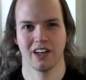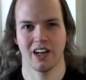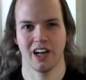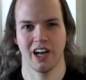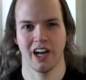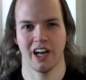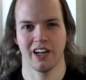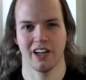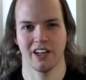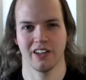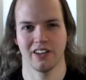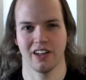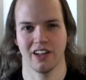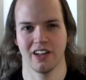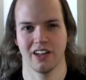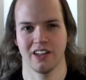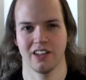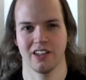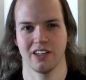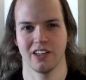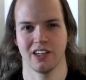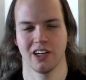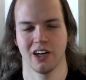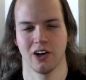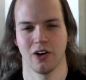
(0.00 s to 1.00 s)
And then
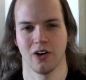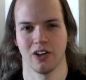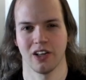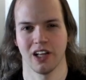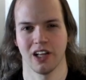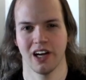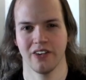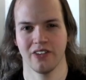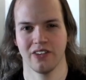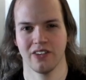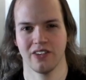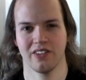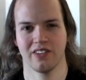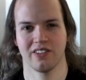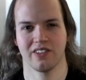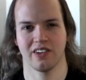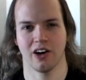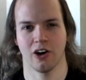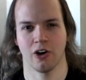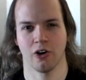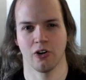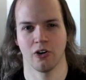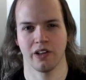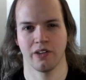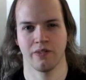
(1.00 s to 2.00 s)
a lot of these
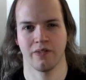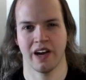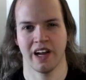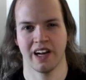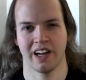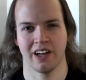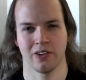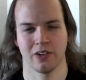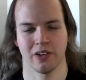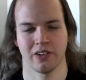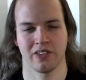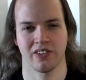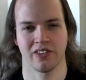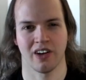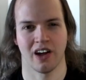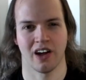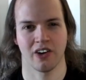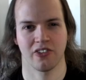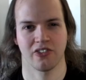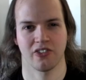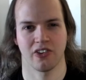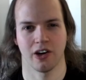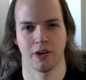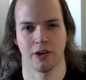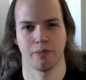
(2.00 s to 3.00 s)
early Van Halen
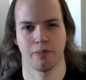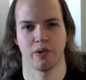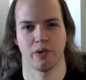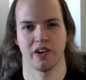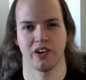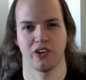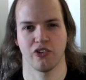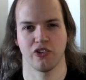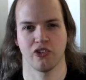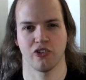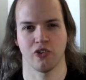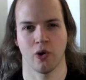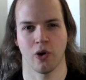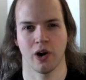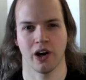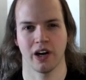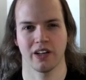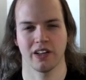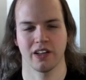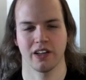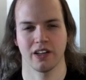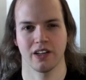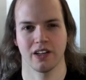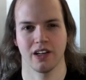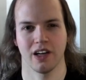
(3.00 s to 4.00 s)
songs are pretty
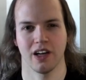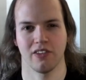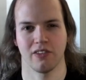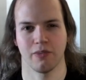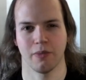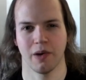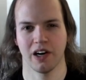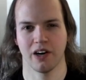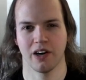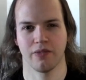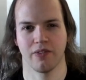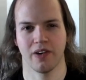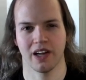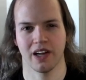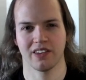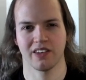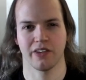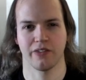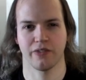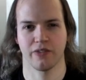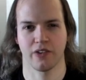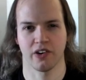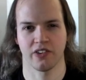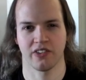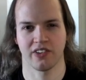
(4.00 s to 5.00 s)
short. As a matter of fact, the
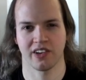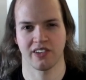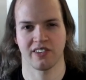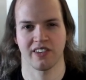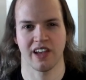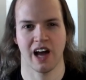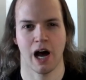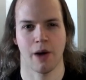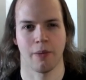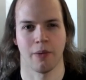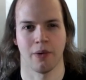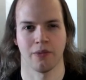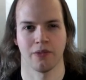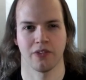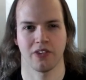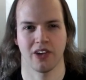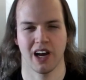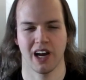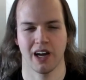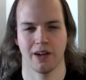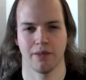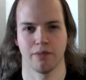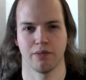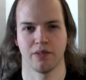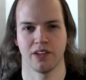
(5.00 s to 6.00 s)
first 6 albums,
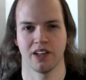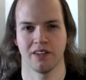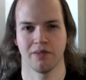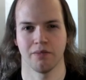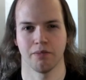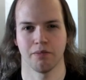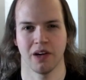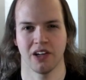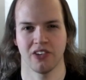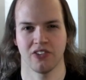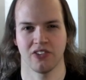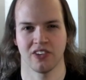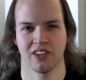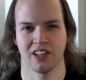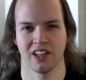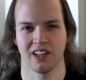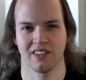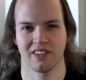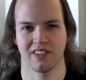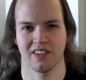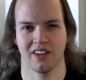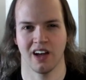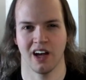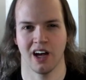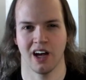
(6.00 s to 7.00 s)
I didn't mention
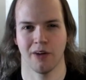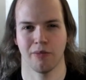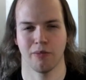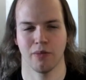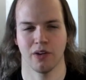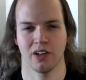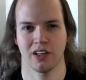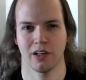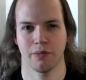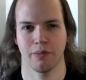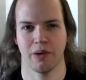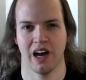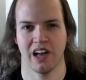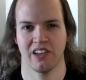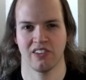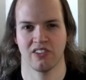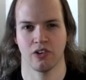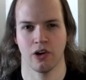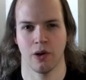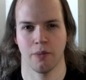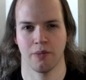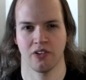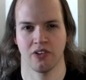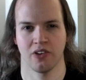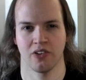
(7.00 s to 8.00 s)
this in the past
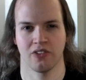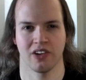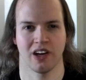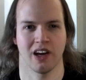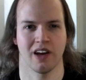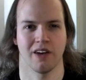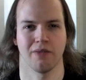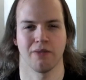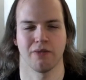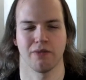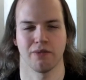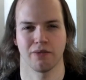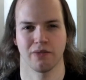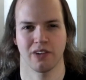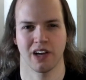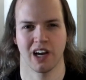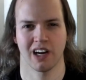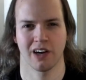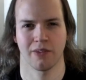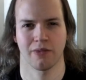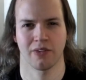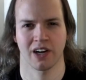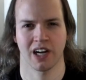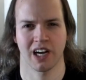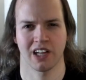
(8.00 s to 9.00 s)
2 episodes. I kind
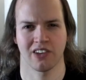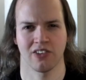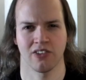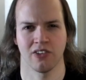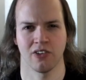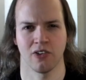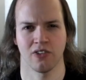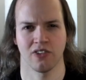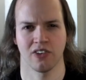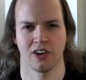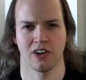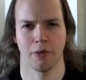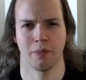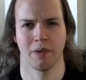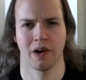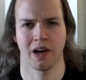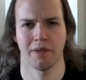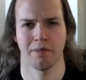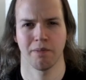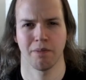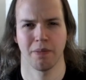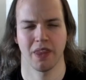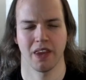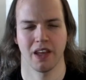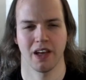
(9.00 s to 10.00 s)
of forgot to do so,
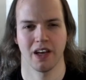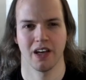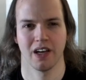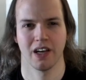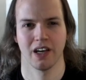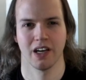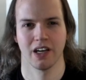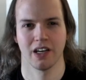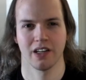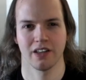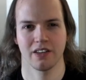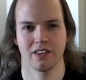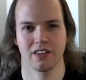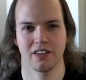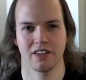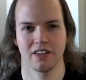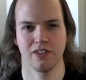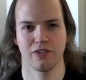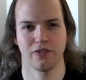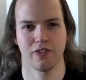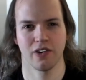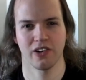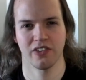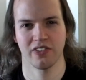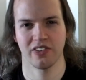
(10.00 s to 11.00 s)
but these
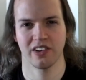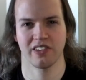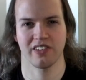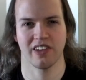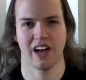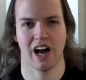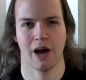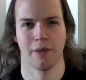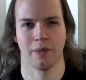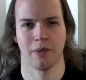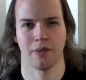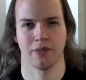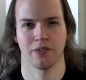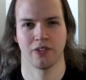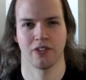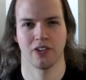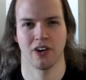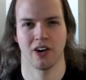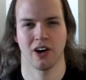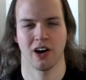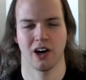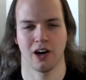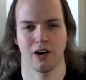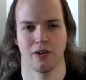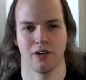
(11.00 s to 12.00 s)
first 6 albums
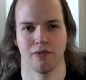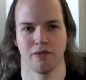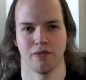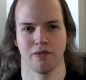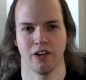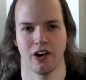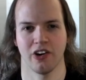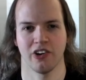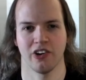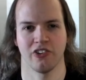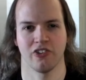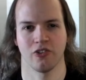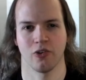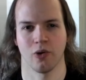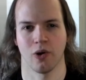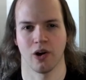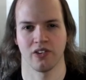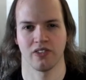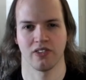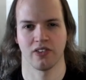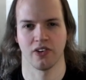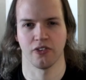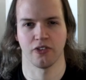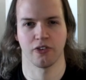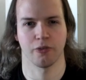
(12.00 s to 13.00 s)
are very short,
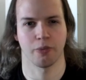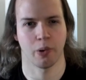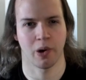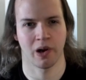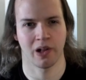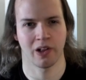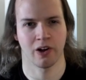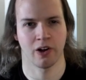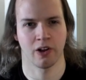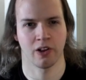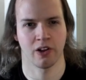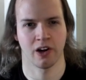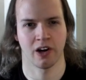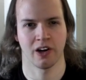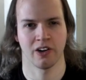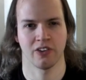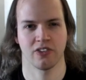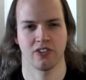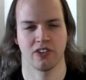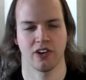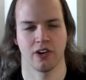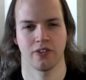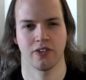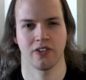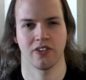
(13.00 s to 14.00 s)
so spoiler alert in
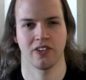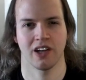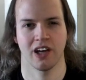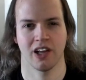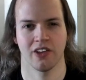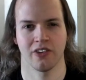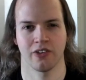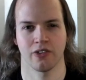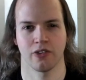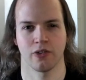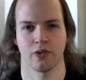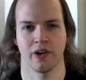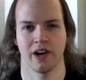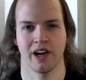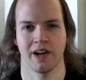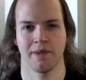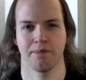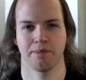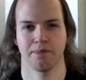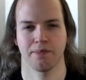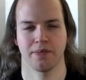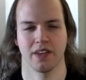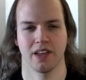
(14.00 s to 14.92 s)
terms of the other 3.